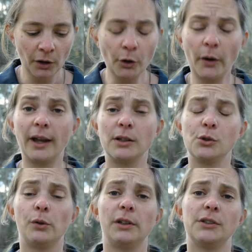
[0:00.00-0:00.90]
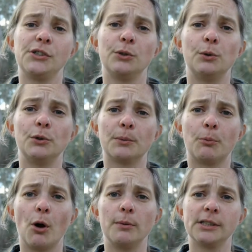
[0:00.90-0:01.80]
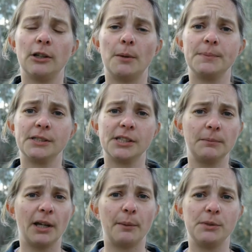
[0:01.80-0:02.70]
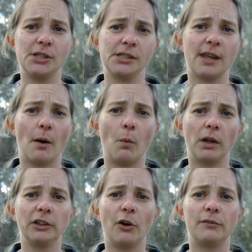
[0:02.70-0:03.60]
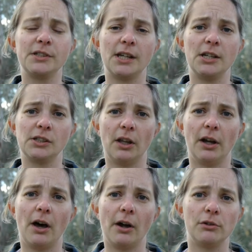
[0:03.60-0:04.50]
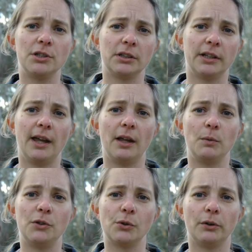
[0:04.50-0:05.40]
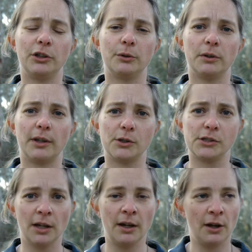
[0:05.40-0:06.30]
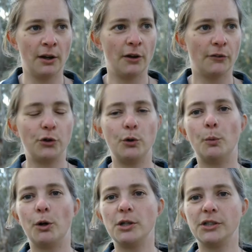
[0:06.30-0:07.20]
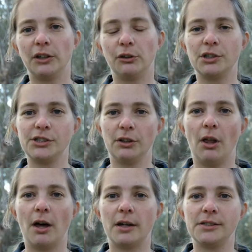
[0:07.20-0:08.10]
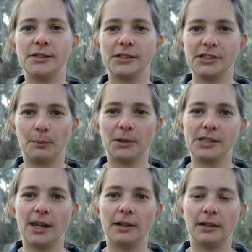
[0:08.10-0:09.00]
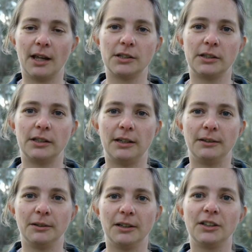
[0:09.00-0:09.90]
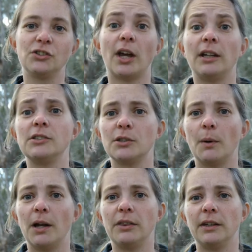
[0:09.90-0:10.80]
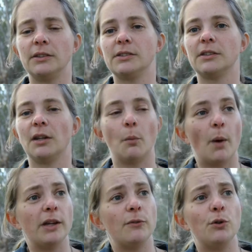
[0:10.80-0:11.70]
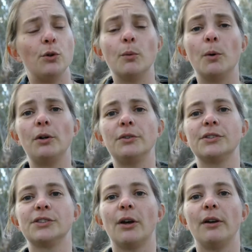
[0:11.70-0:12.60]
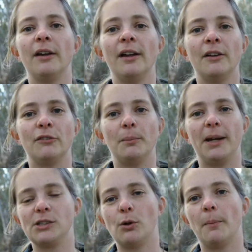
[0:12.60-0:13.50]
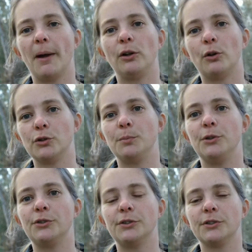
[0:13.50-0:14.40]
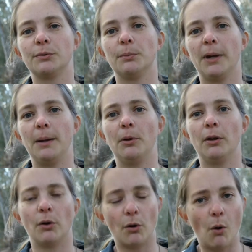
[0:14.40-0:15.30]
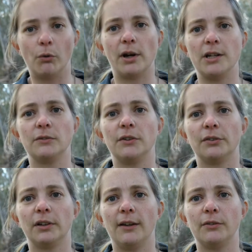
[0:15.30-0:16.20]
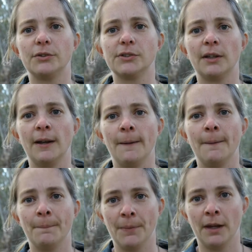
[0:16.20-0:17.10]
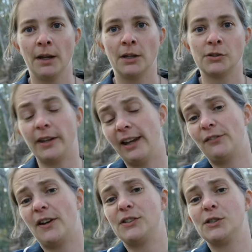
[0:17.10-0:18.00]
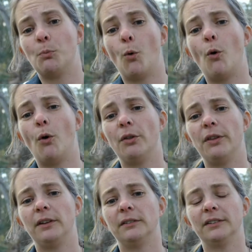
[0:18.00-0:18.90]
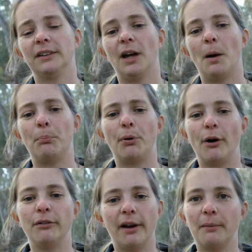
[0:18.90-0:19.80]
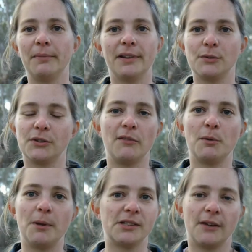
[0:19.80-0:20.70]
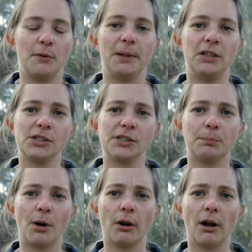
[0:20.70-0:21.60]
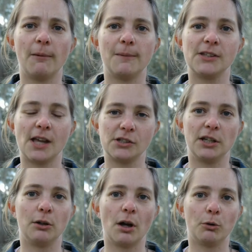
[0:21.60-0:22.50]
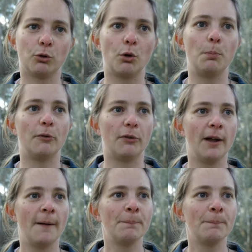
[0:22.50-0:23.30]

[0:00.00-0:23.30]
going out and talking to schools or progress clubs, and sometimes just that one conversation like I originally had with John Kewan, those few words can crystallise in someone's head and actually change the way things and the way you view the world. So for me, it's all about contributions from people at a whole range of different levels. So the NFS is more than a program. It's never been just a program. It's actually a group of